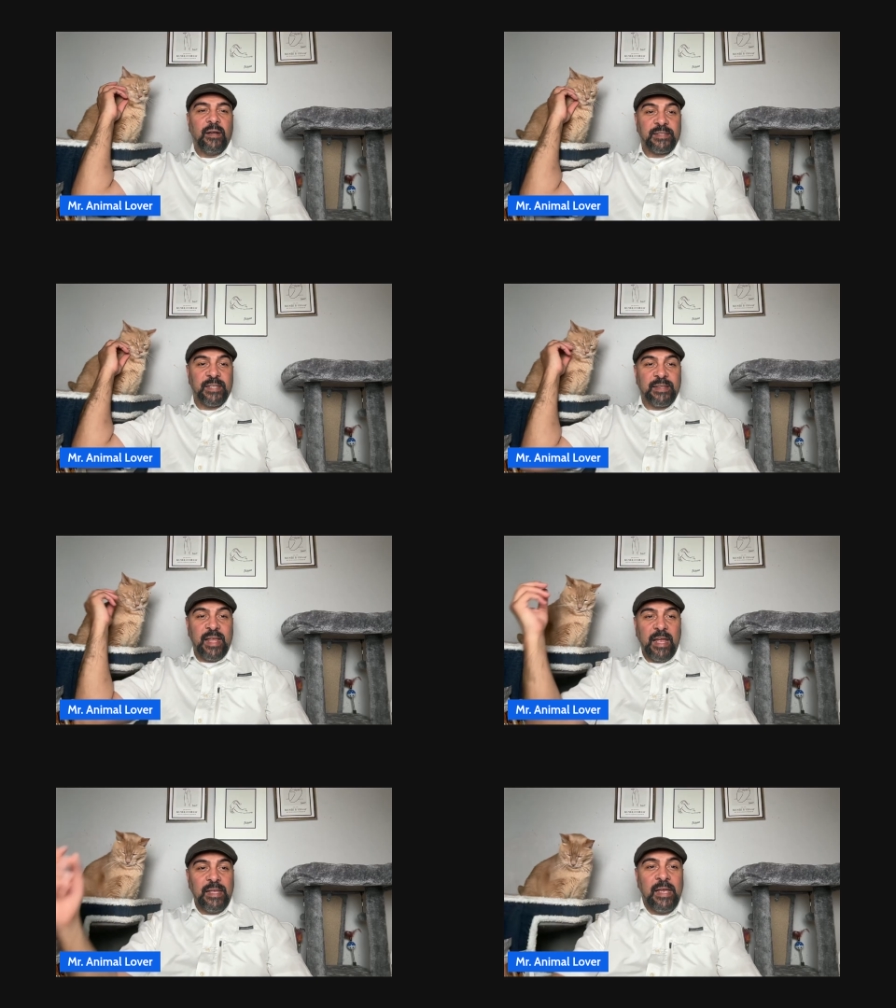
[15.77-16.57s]

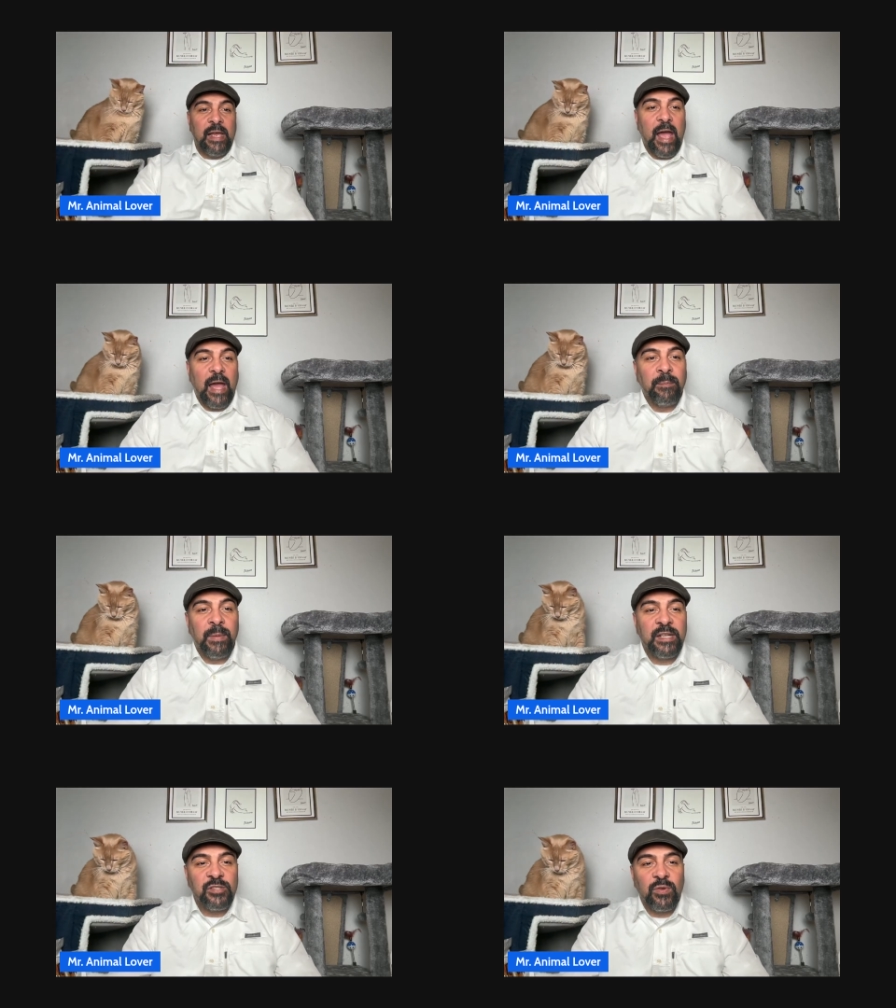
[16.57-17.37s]
Today,
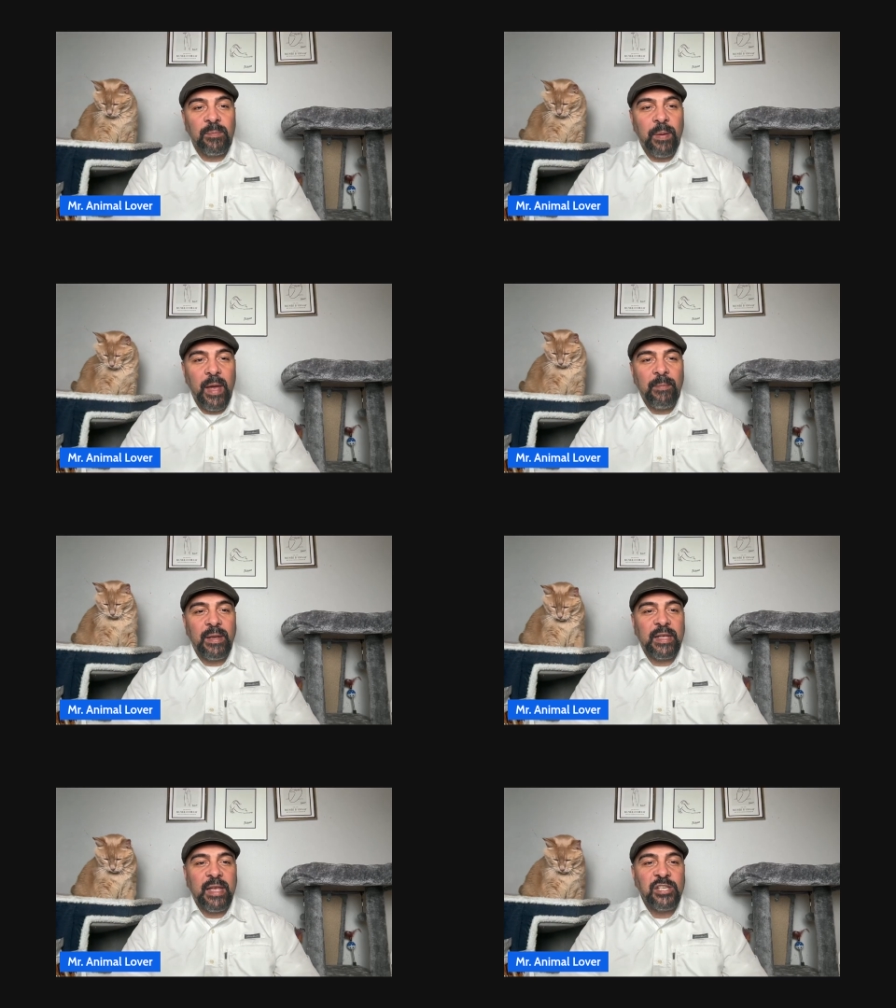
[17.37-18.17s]
administering pet
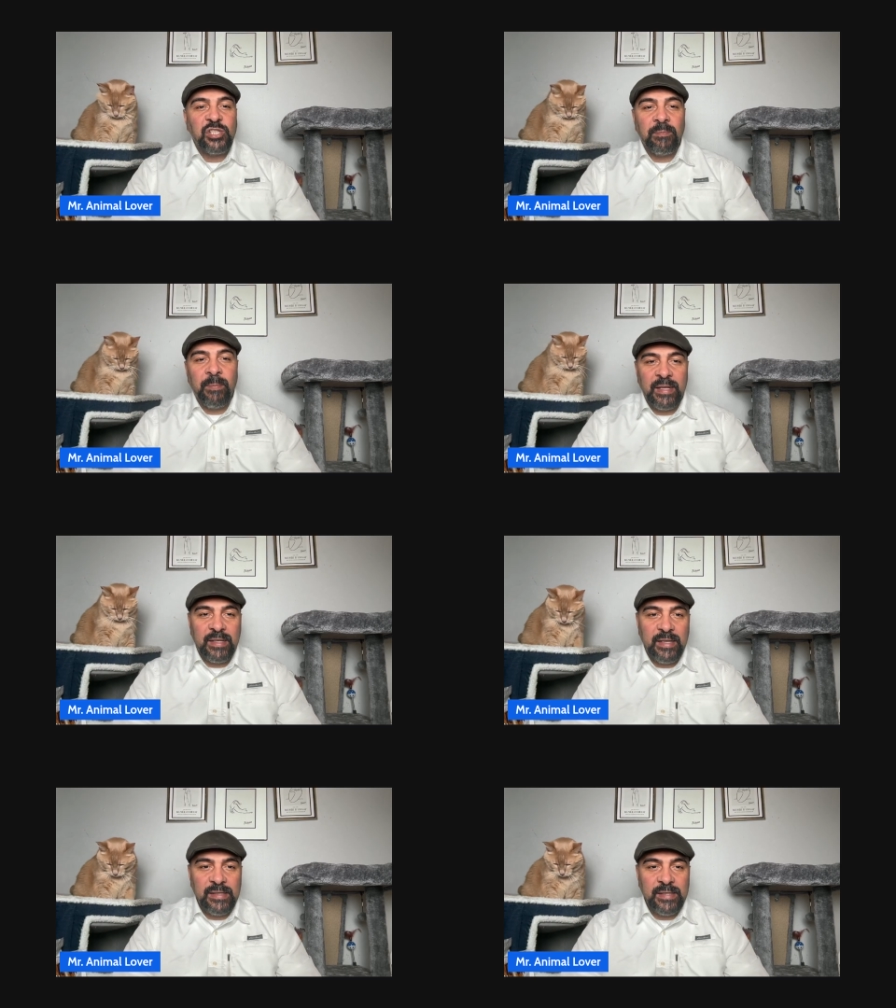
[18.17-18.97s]
medication
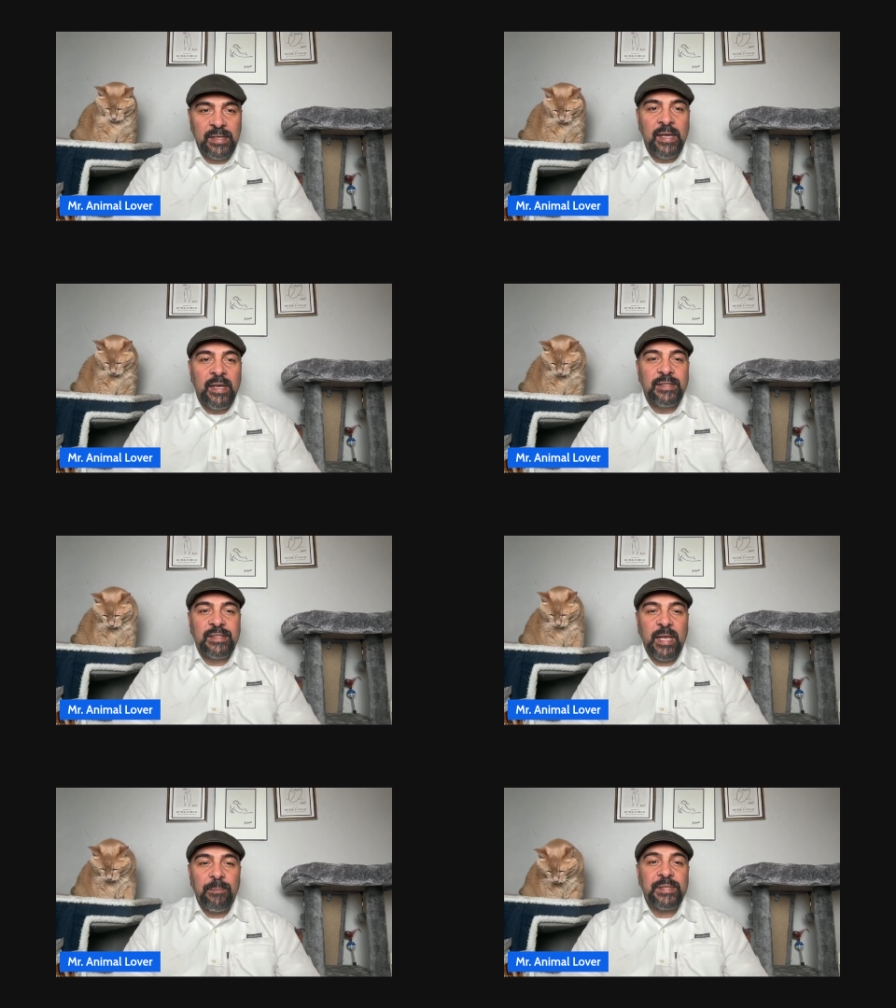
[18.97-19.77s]
made easy,
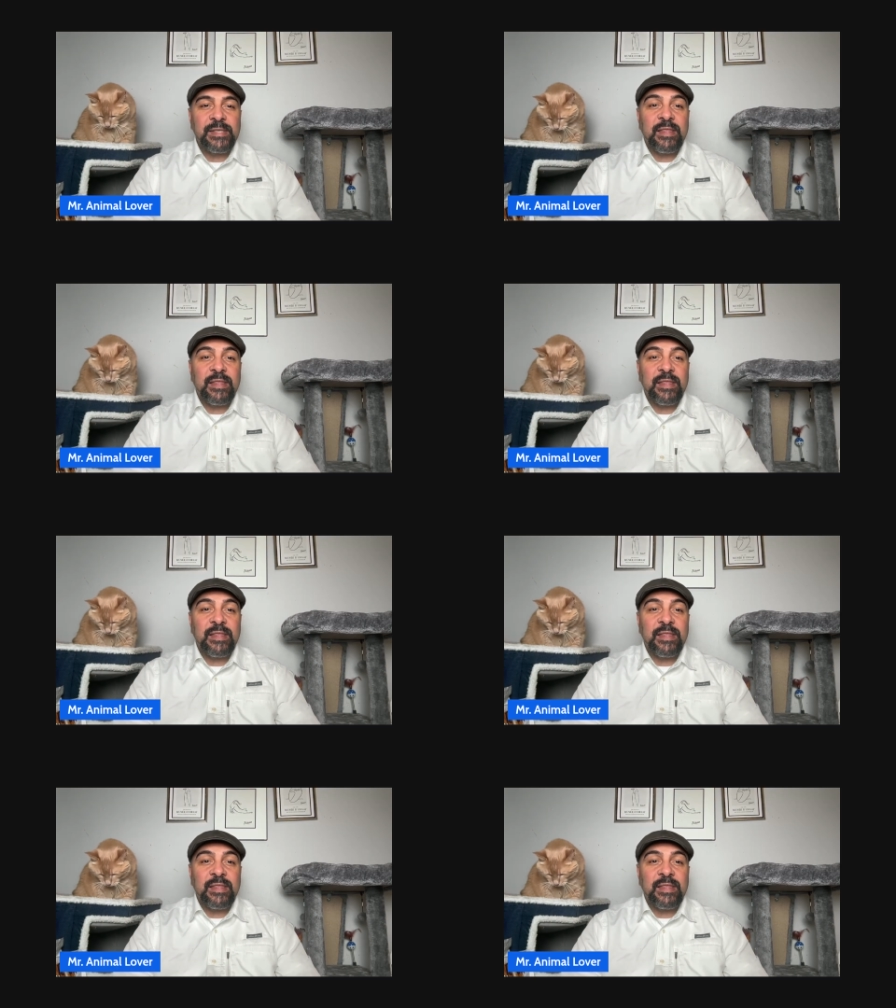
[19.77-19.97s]
tips